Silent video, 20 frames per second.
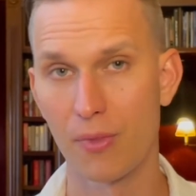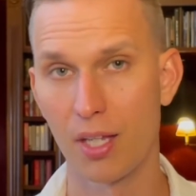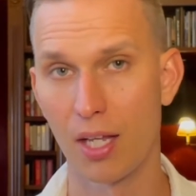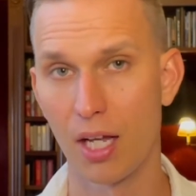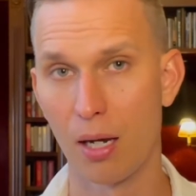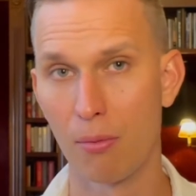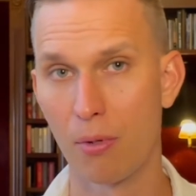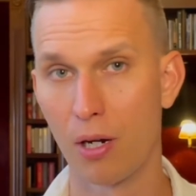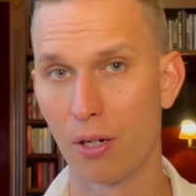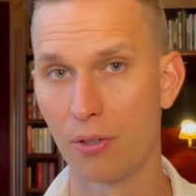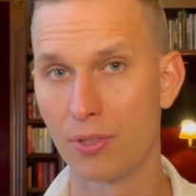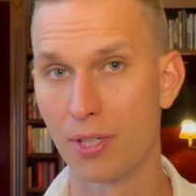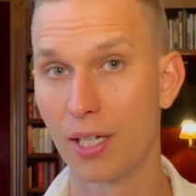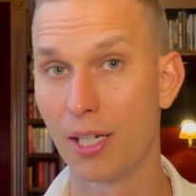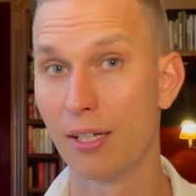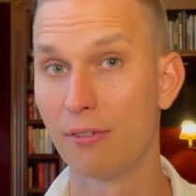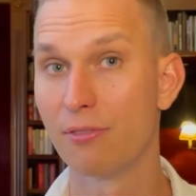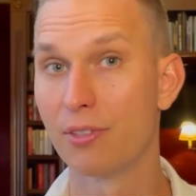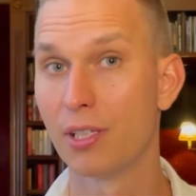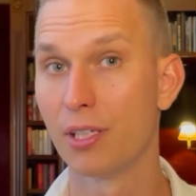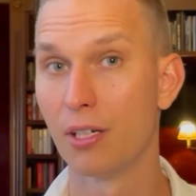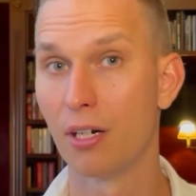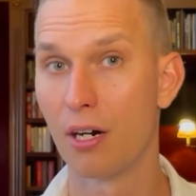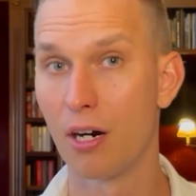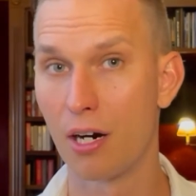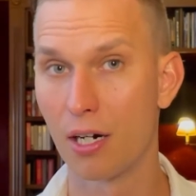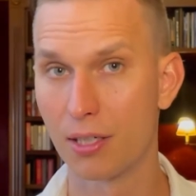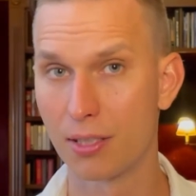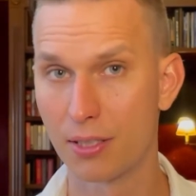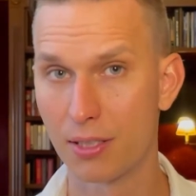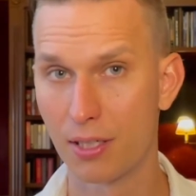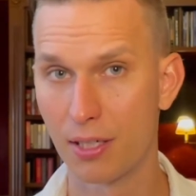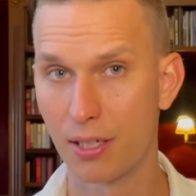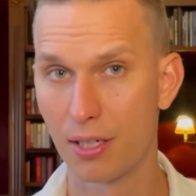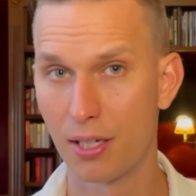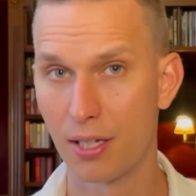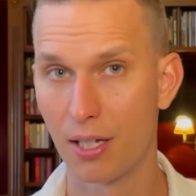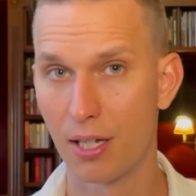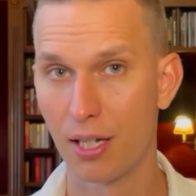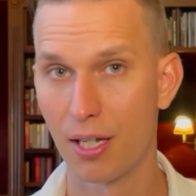about NFT art
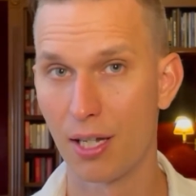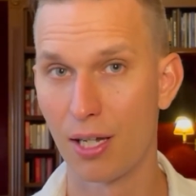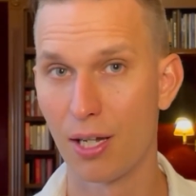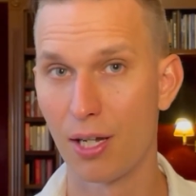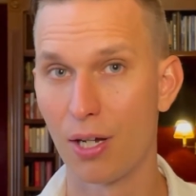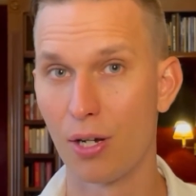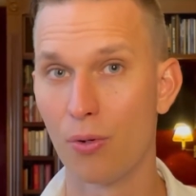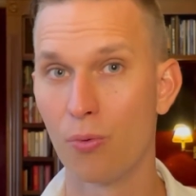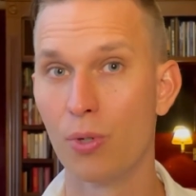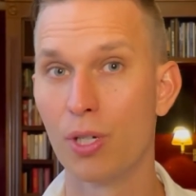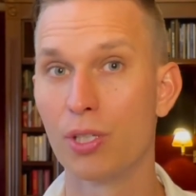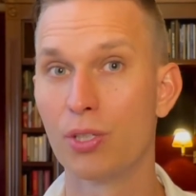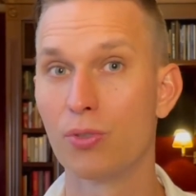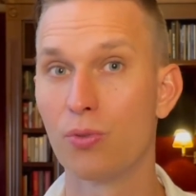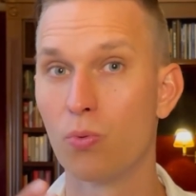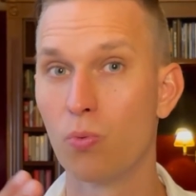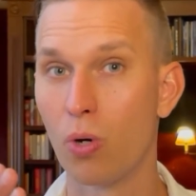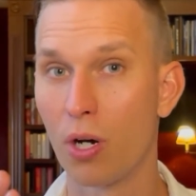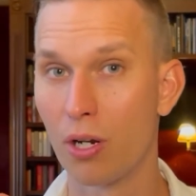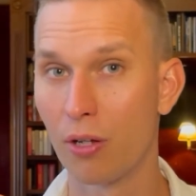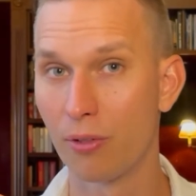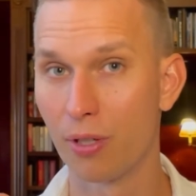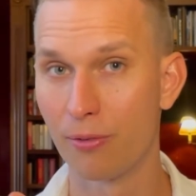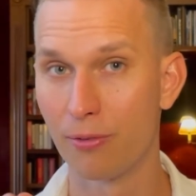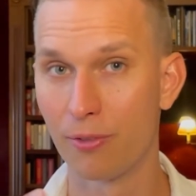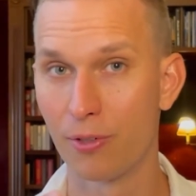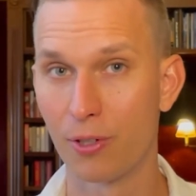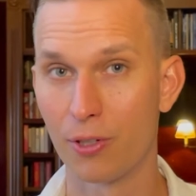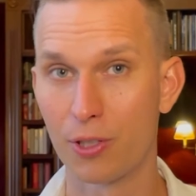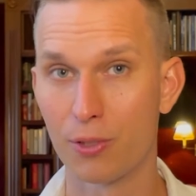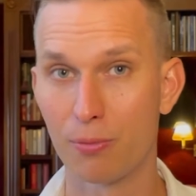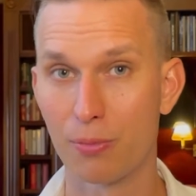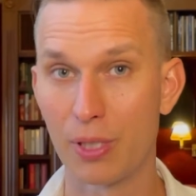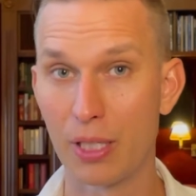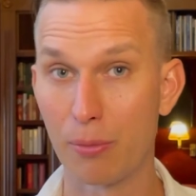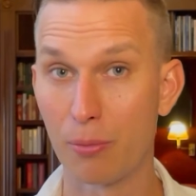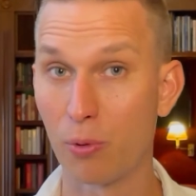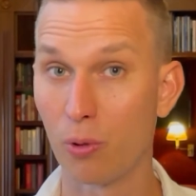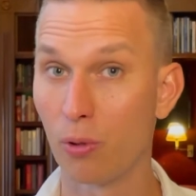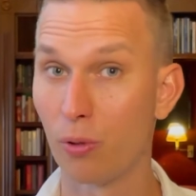with one of the first
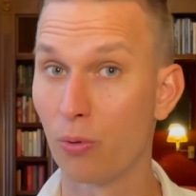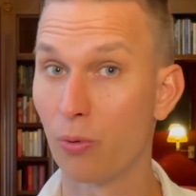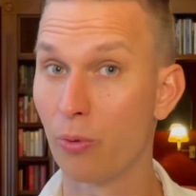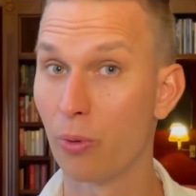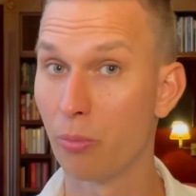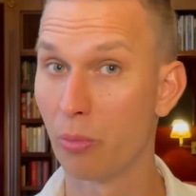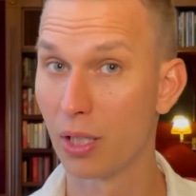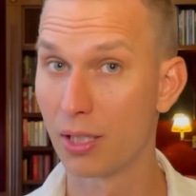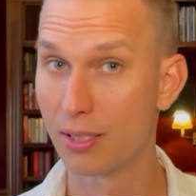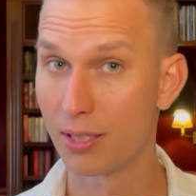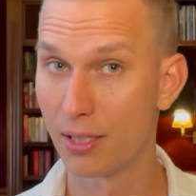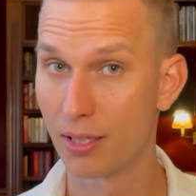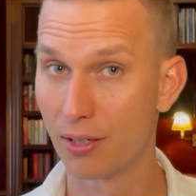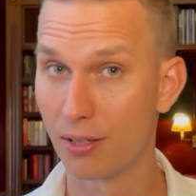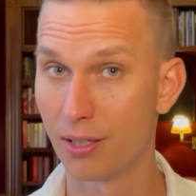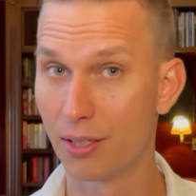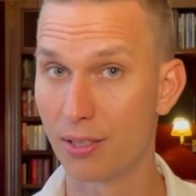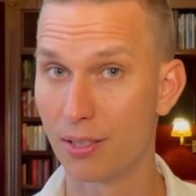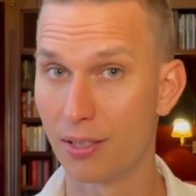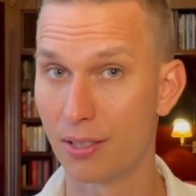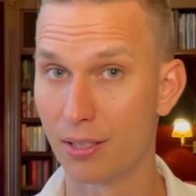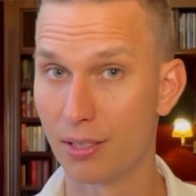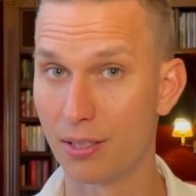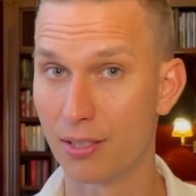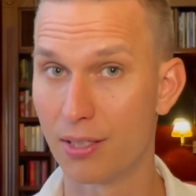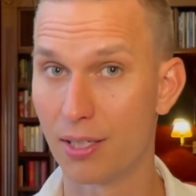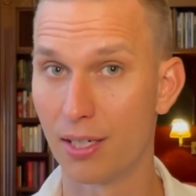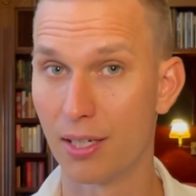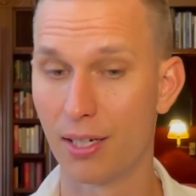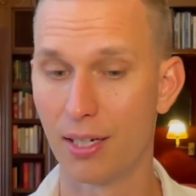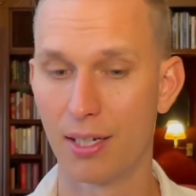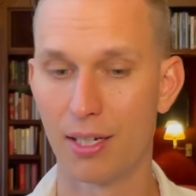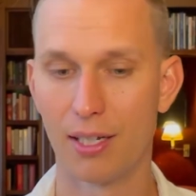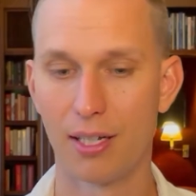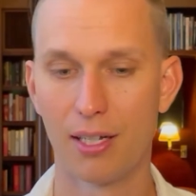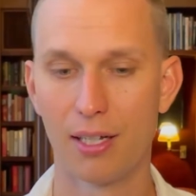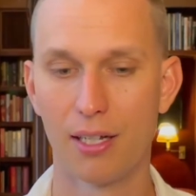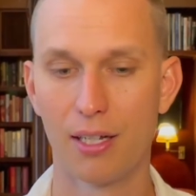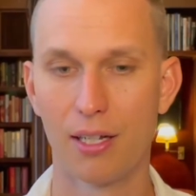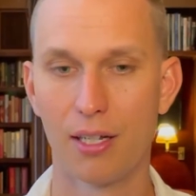people who we met here in Sydney.
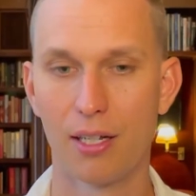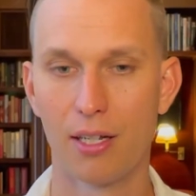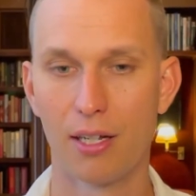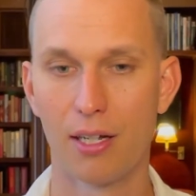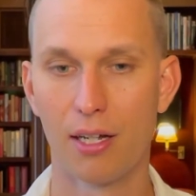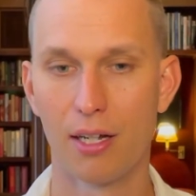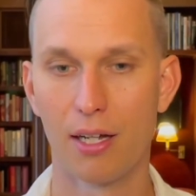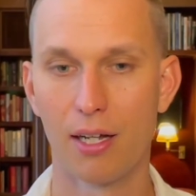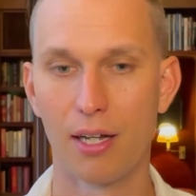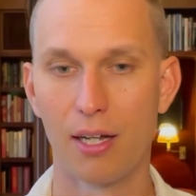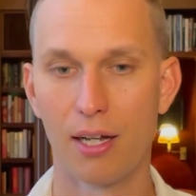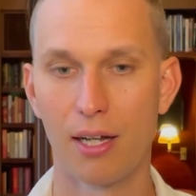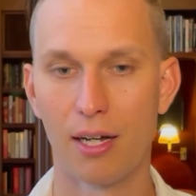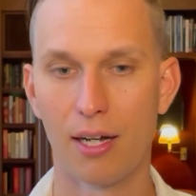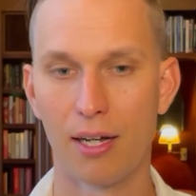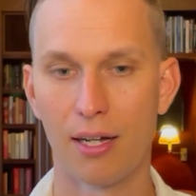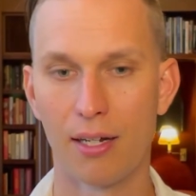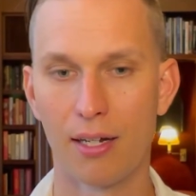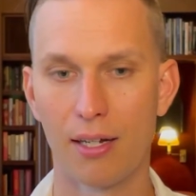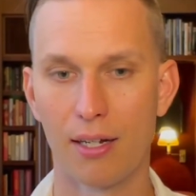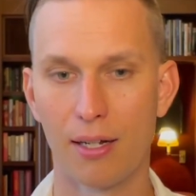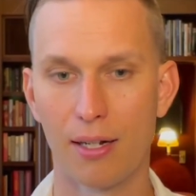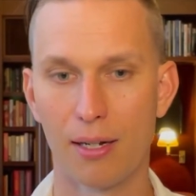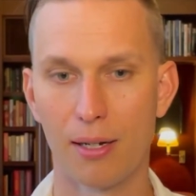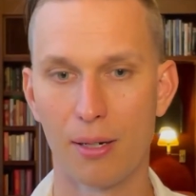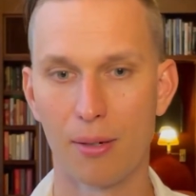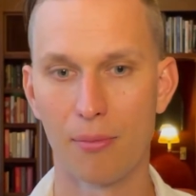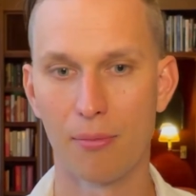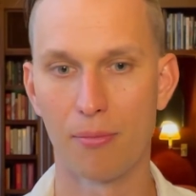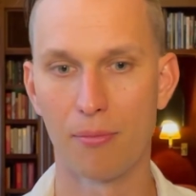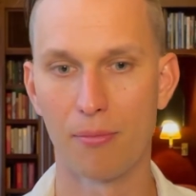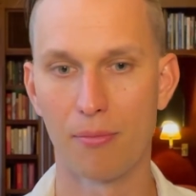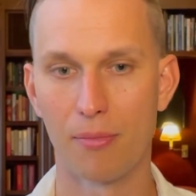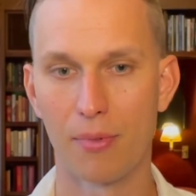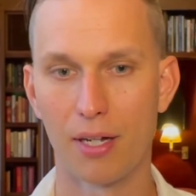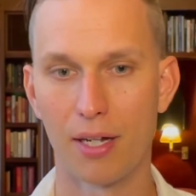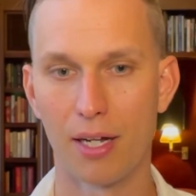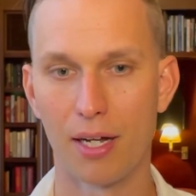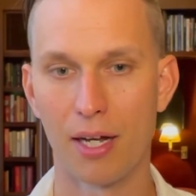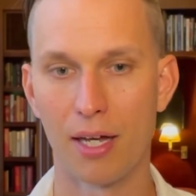And
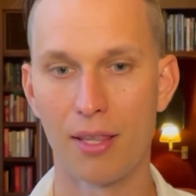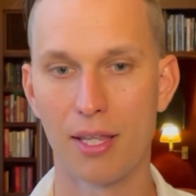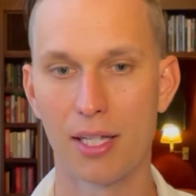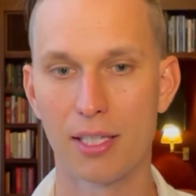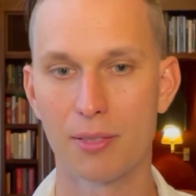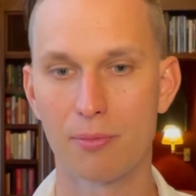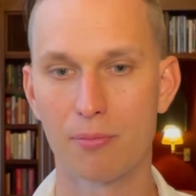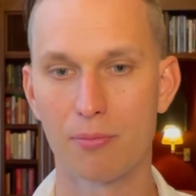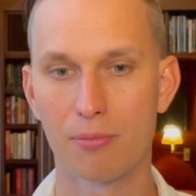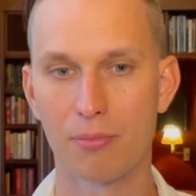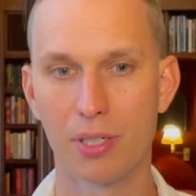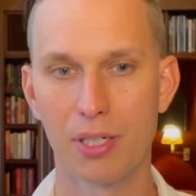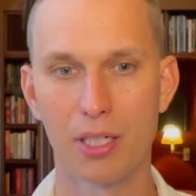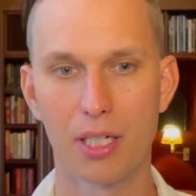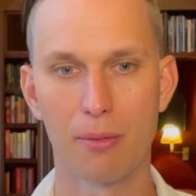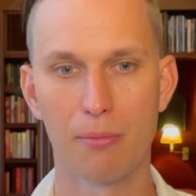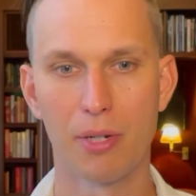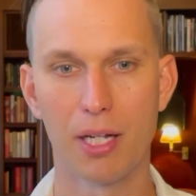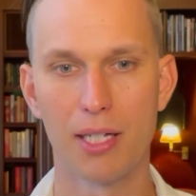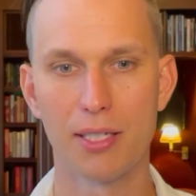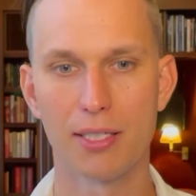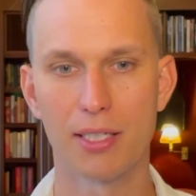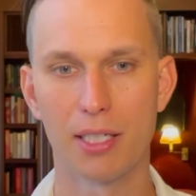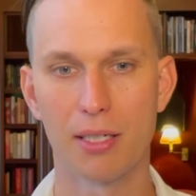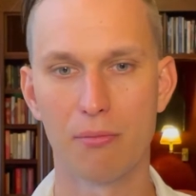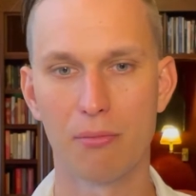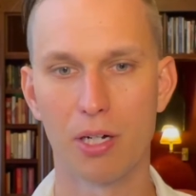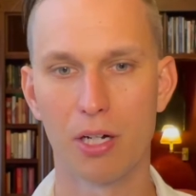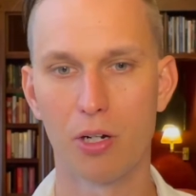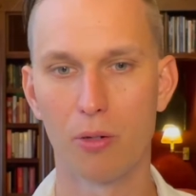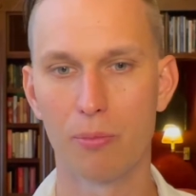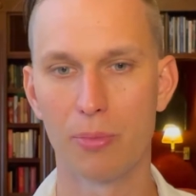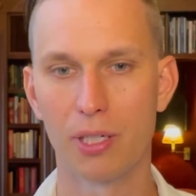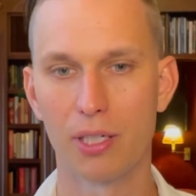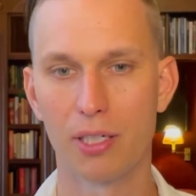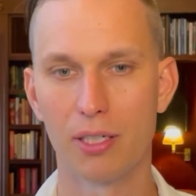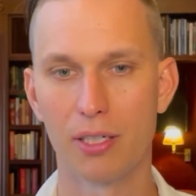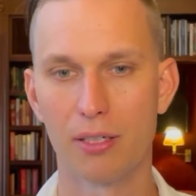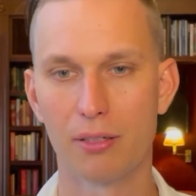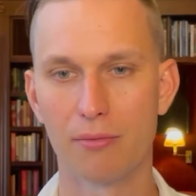that's pretty amazing in my
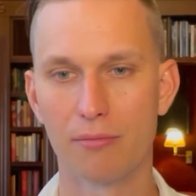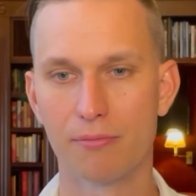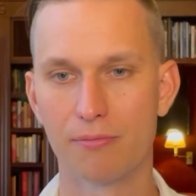opinion.